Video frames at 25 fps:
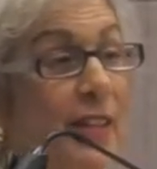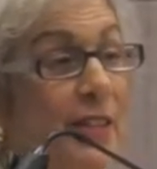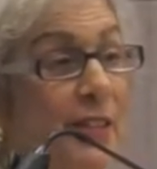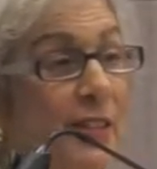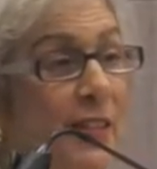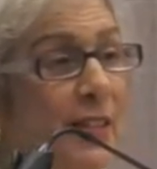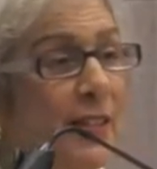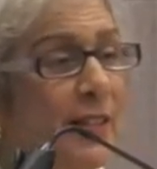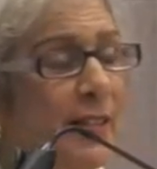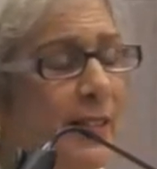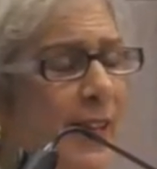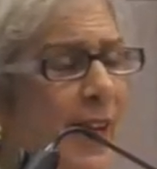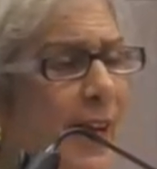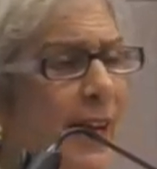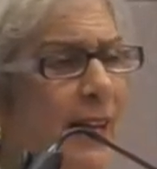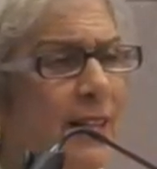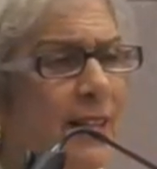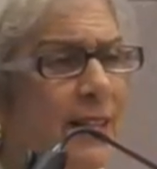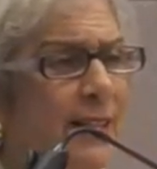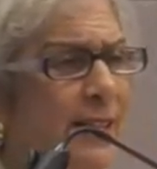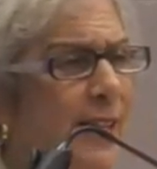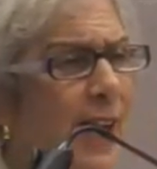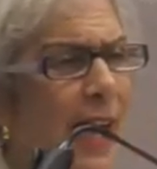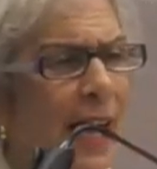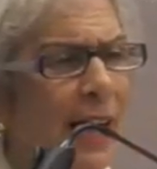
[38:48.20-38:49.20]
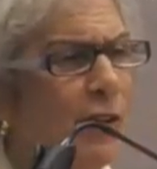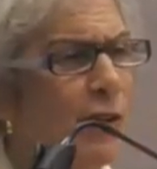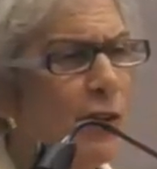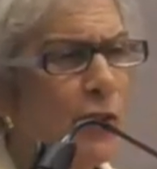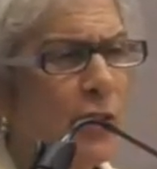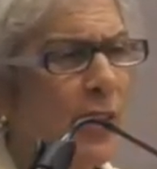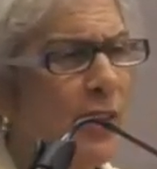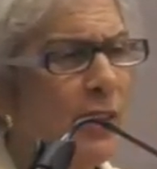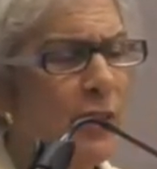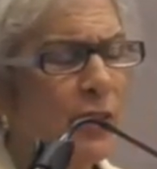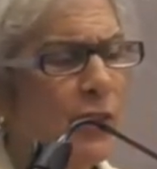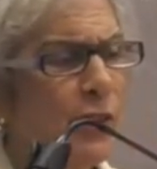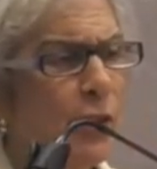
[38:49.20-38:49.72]
this extends not
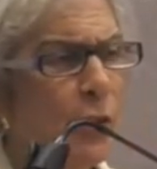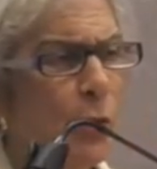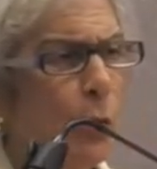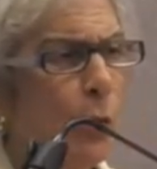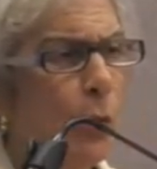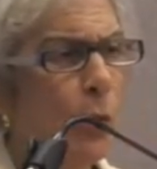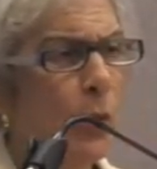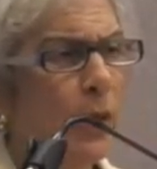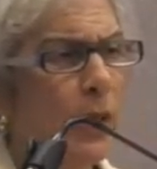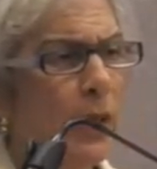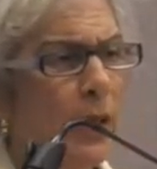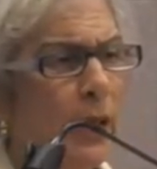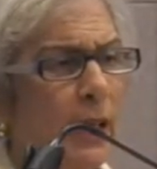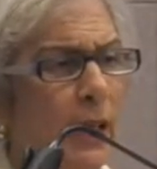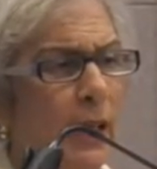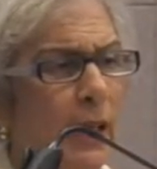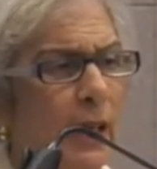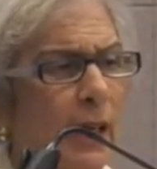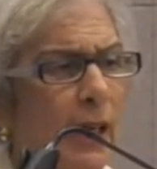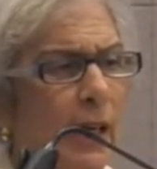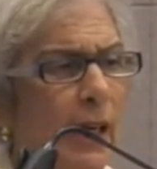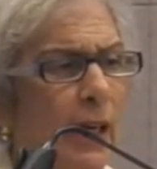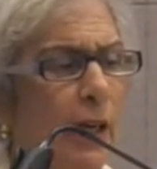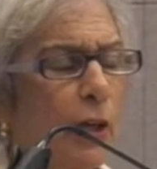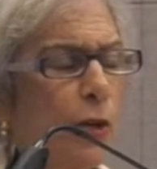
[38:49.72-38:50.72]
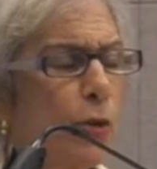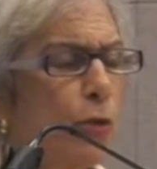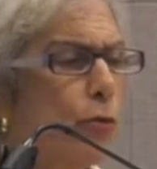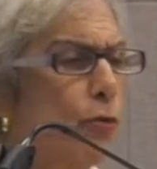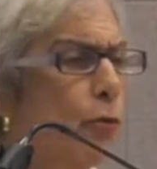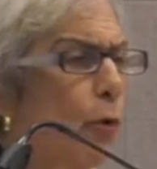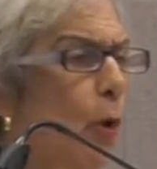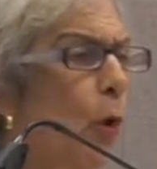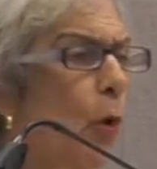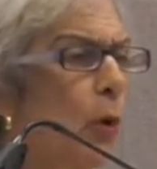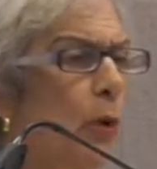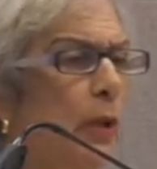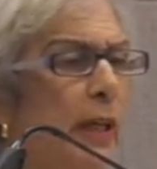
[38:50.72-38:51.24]
just to
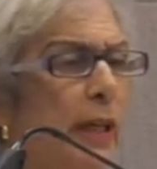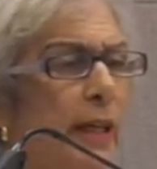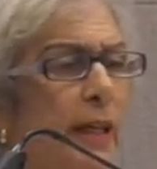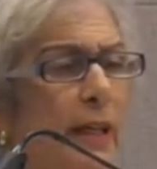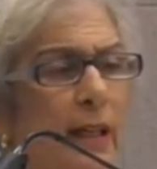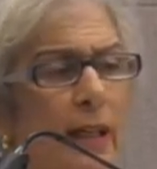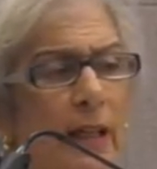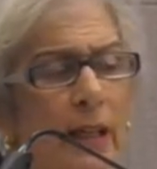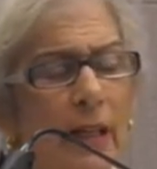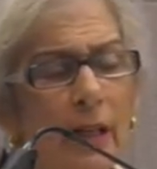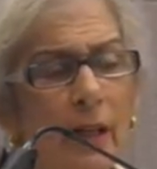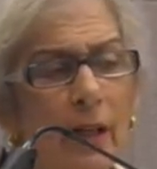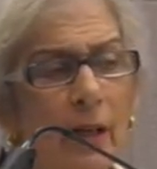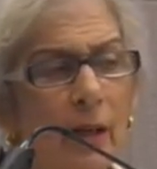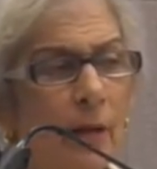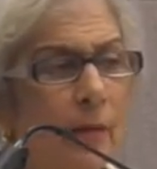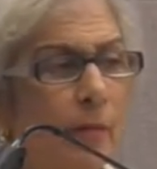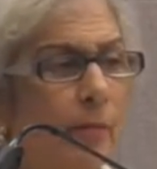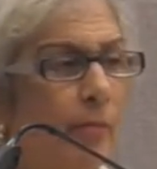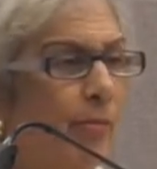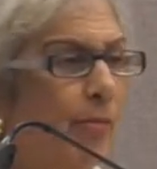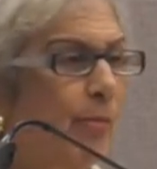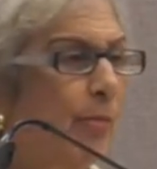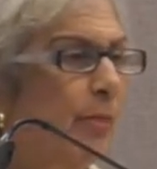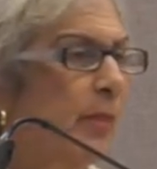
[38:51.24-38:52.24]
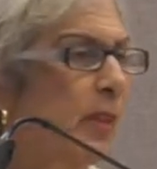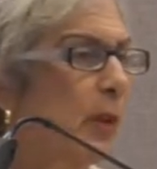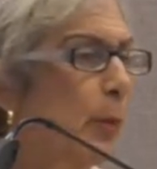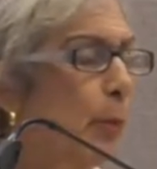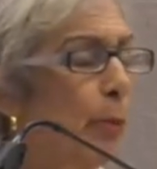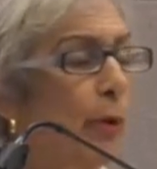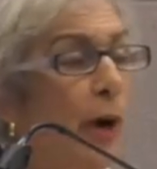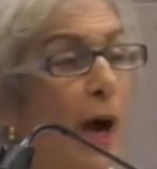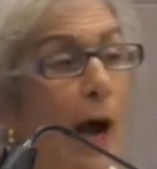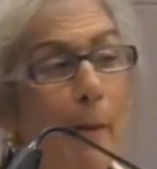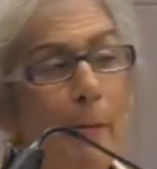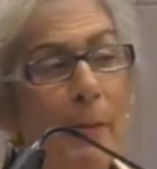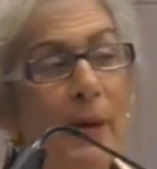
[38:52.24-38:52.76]
controlling the
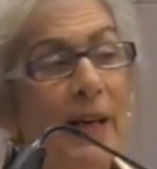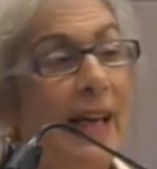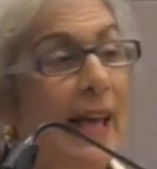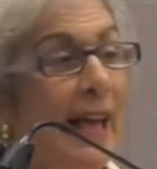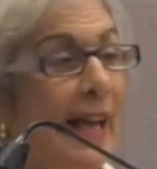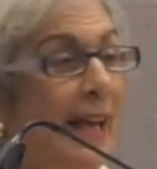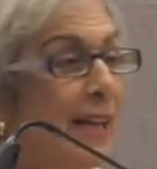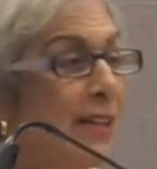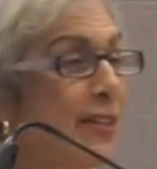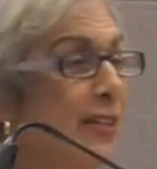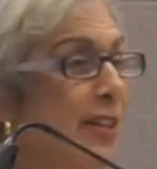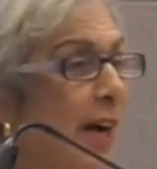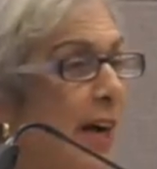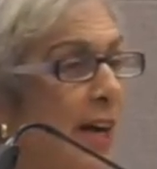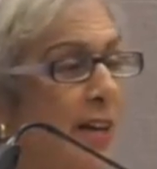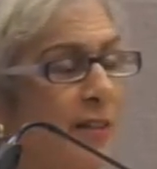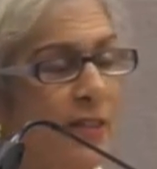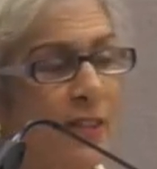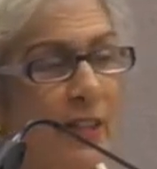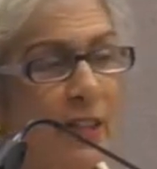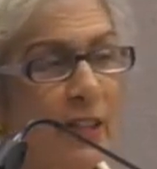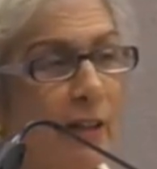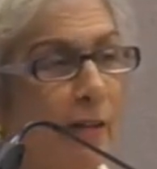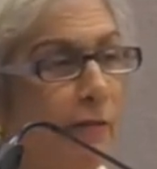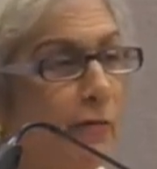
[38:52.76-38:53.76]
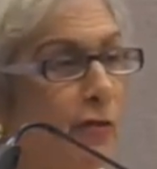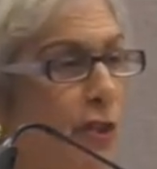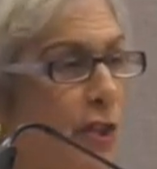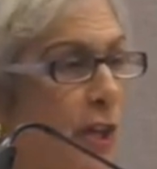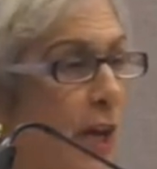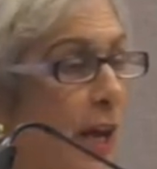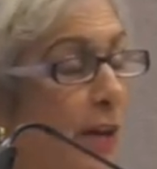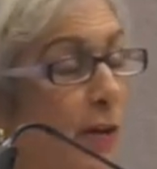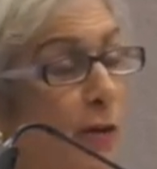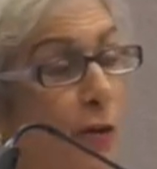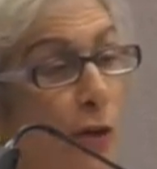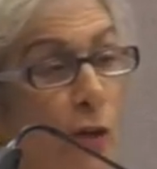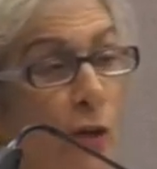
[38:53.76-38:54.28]
propagandizing of
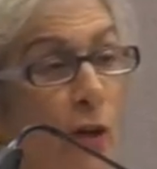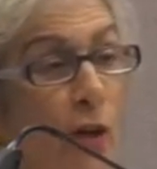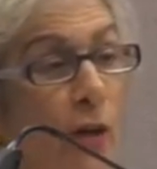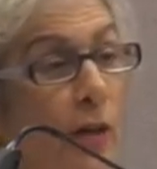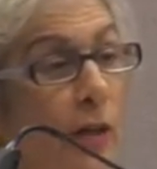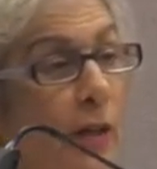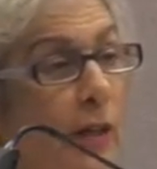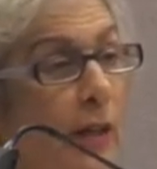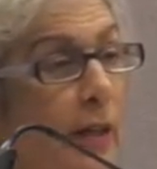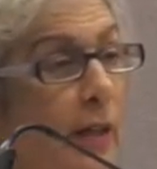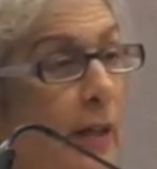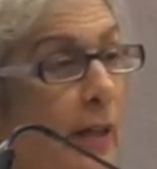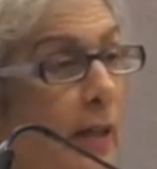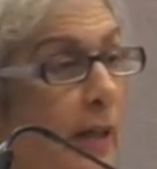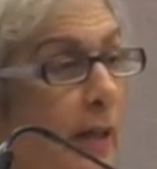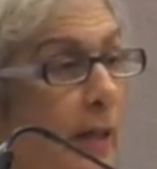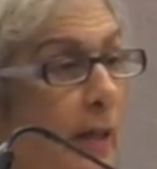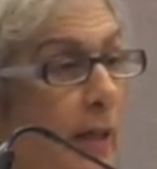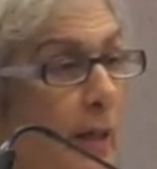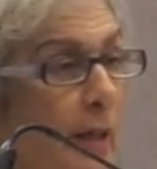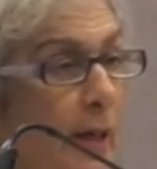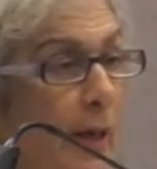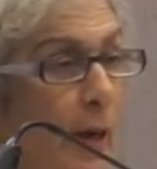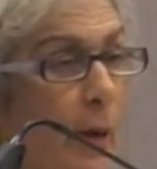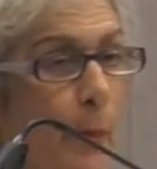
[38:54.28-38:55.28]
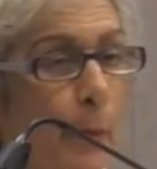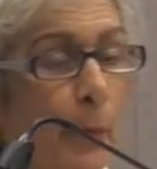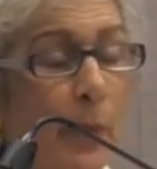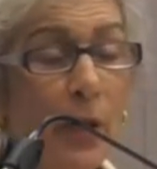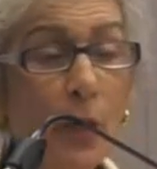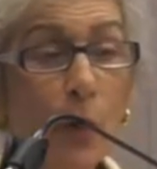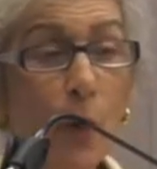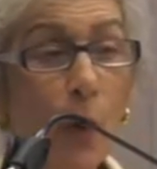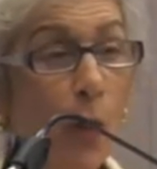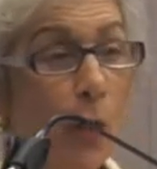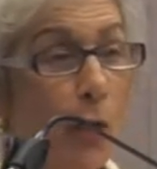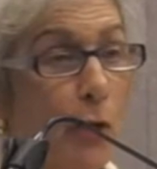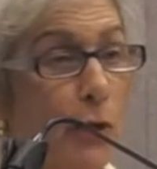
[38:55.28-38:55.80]
gender,
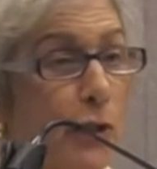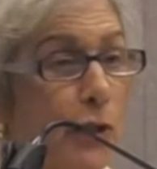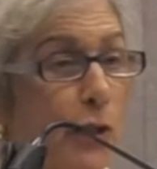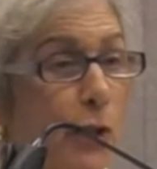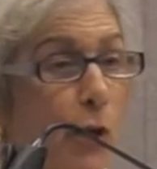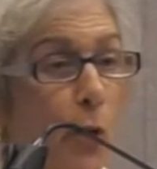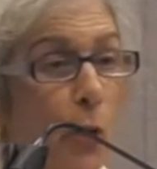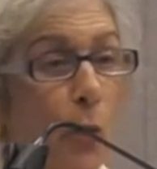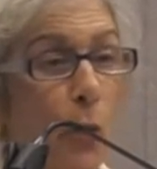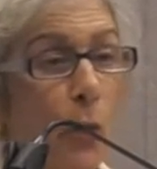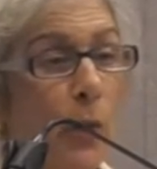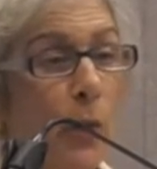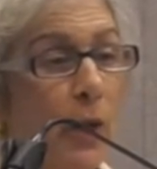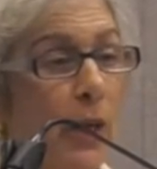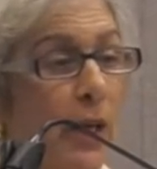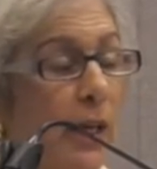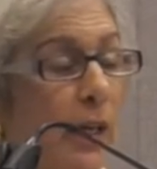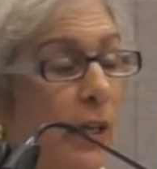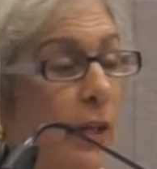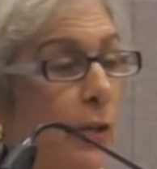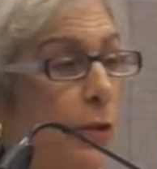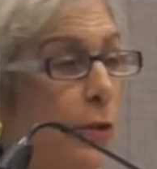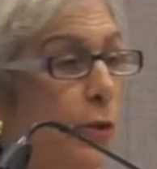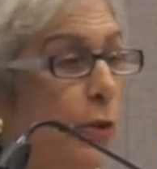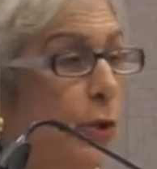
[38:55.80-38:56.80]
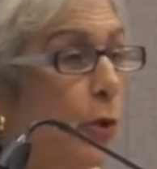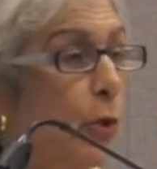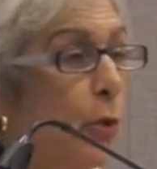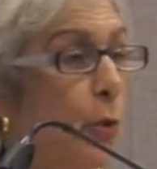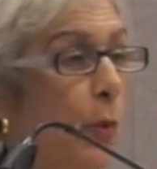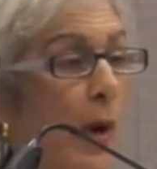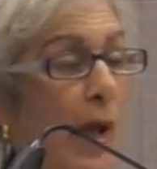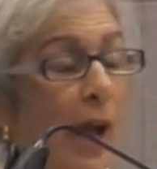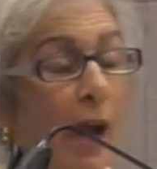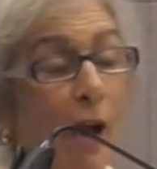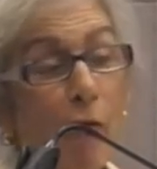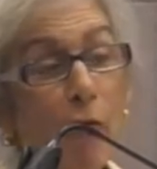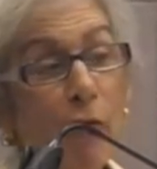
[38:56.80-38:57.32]
but also
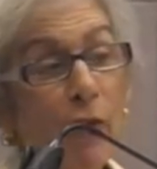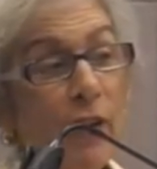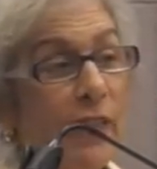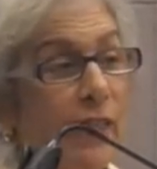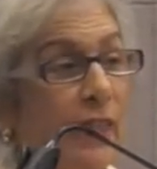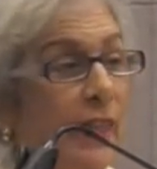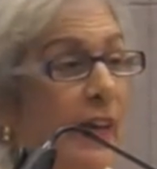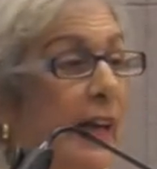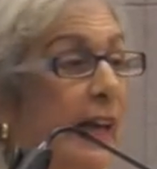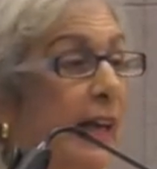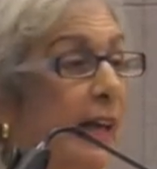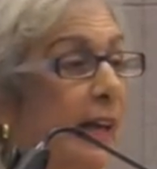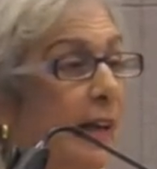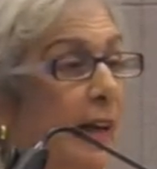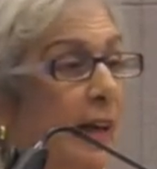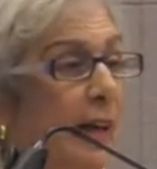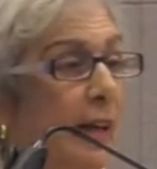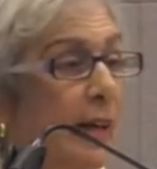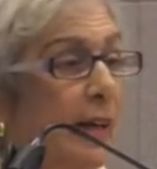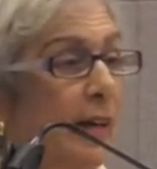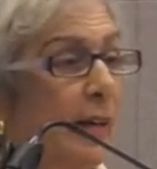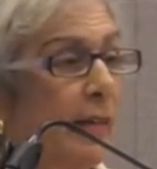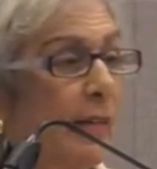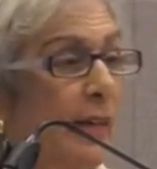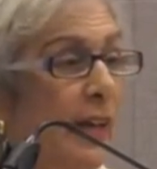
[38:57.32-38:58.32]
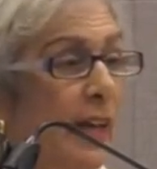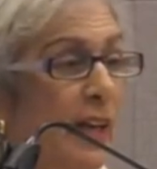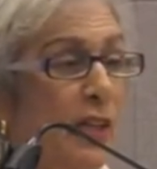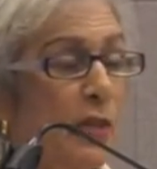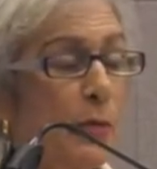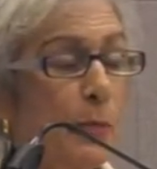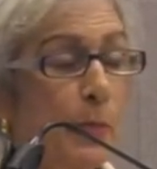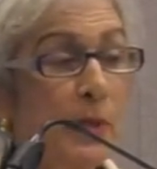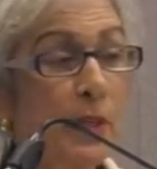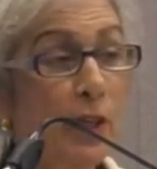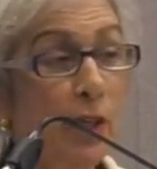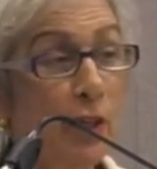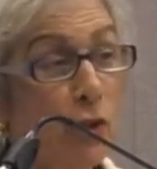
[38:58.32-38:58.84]
to everything that
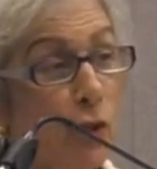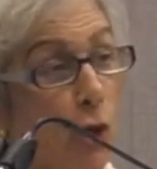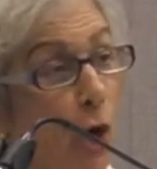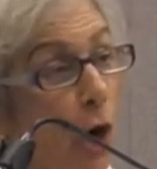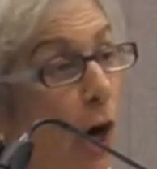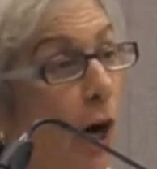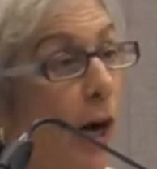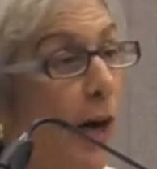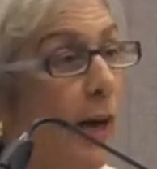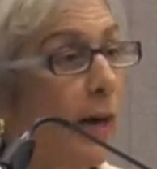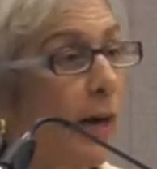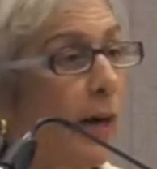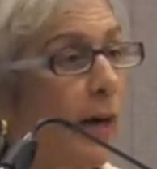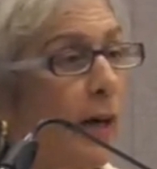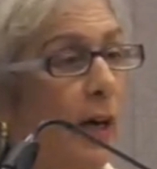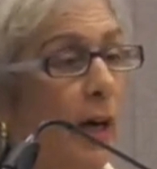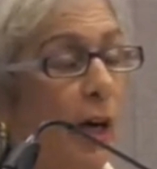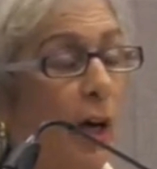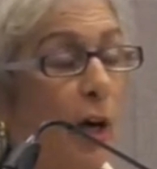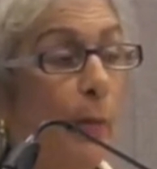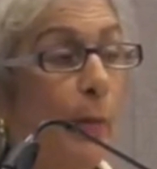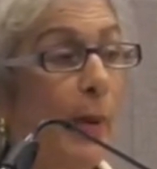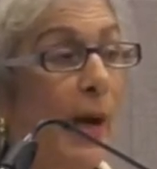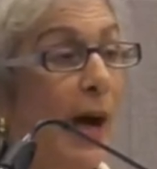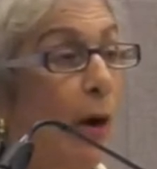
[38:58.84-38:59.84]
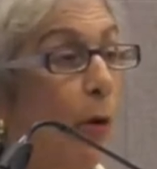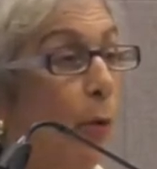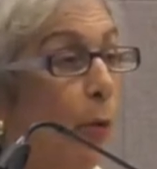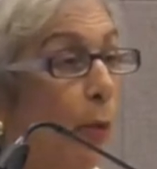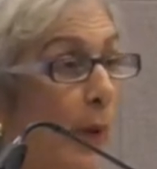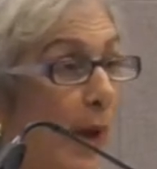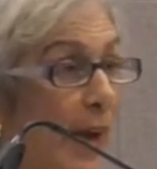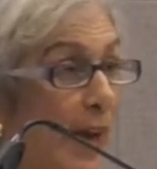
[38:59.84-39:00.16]
is being taught about